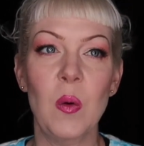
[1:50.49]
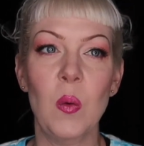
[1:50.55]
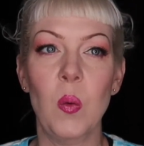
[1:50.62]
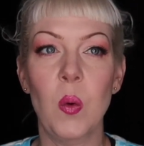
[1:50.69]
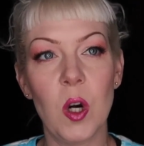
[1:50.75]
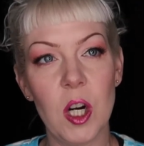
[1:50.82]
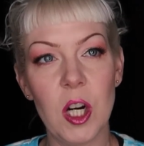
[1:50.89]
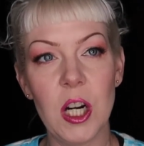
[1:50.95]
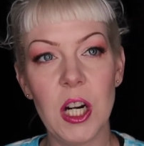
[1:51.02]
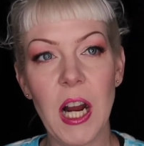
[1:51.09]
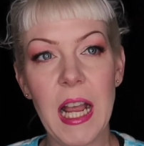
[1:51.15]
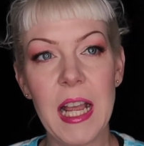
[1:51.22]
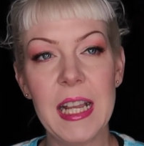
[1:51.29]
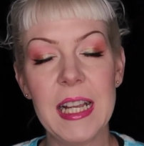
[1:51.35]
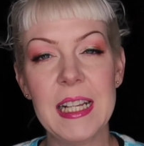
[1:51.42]
were
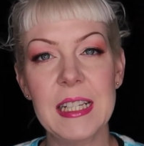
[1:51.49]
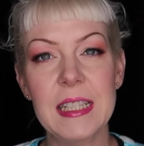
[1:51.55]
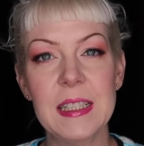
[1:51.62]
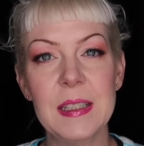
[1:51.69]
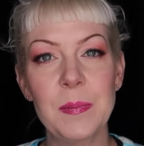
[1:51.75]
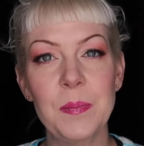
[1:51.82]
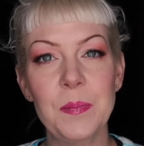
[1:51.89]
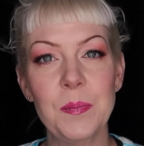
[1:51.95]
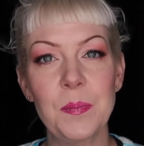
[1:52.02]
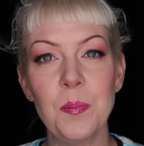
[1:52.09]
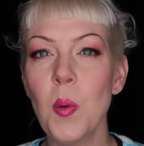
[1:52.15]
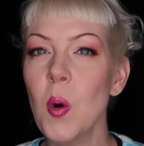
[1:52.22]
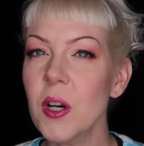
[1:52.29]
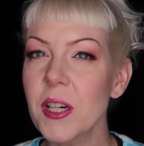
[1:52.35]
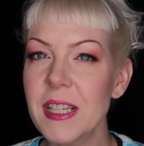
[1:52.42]

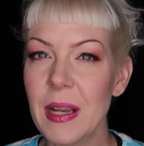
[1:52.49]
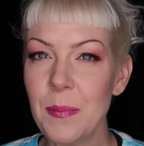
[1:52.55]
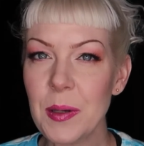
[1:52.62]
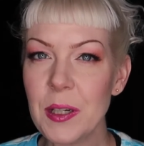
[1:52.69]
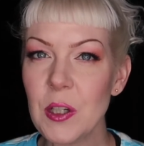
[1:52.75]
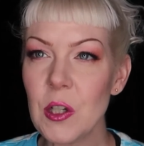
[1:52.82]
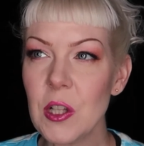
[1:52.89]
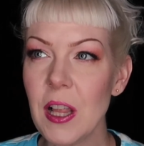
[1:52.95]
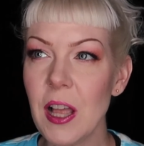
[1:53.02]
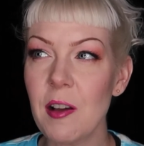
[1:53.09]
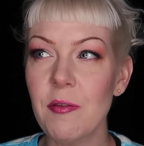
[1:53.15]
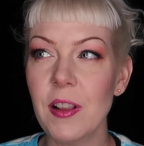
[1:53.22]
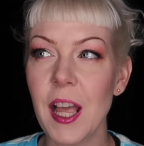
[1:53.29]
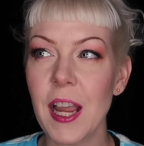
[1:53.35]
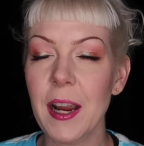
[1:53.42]
more typical
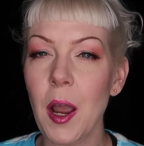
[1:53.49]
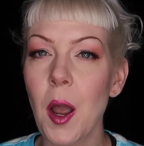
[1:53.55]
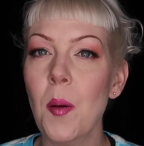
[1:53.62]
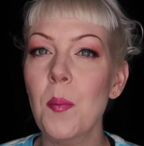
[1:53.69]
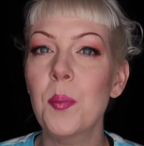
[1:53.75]
of like